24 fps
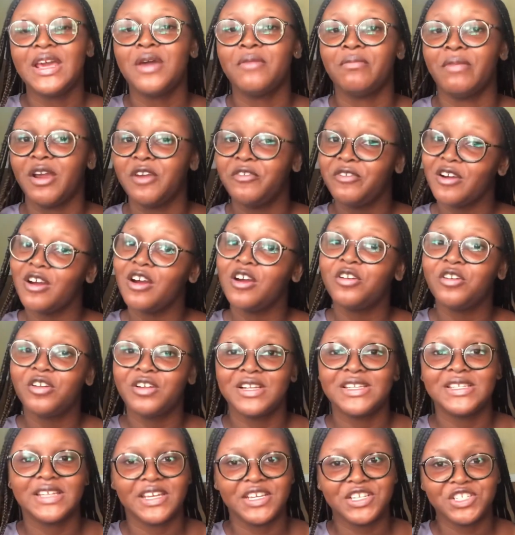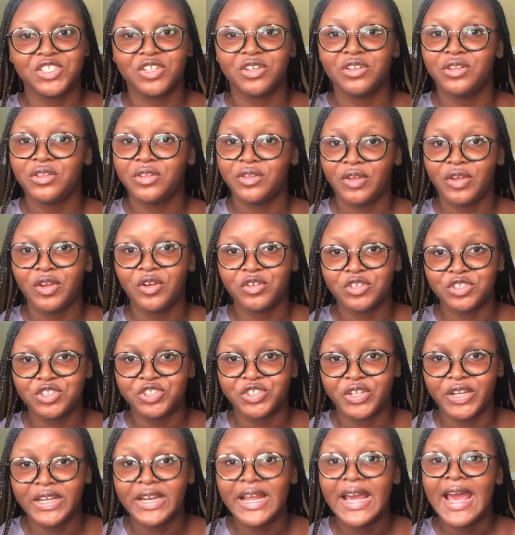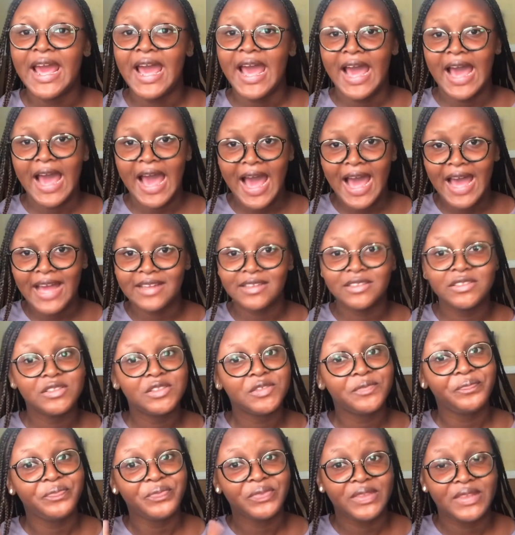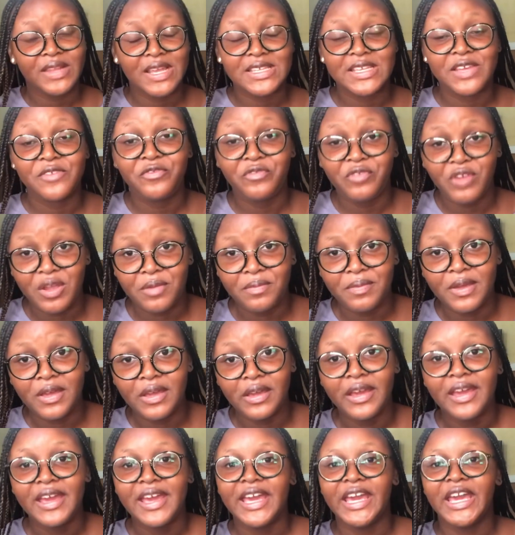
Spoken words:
My referral code is Angel 300, and there's a freebie.